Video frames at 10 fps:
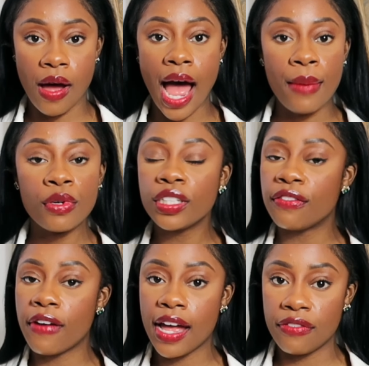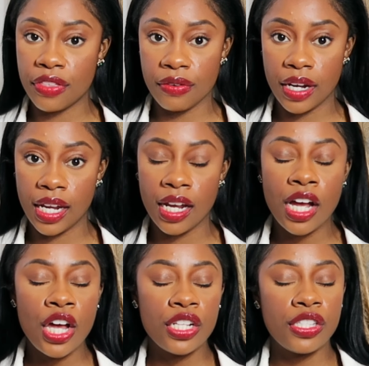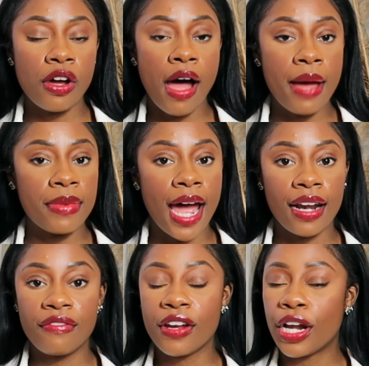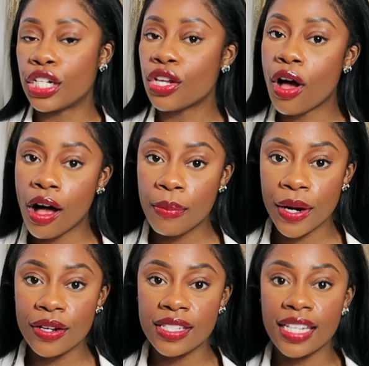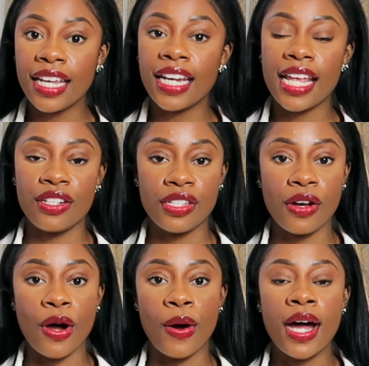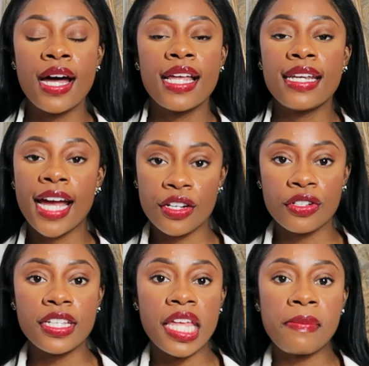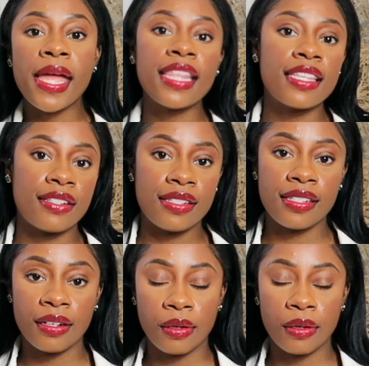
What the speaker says: I'm only 5'3", so I'm not a very tall person, and so naturally they made this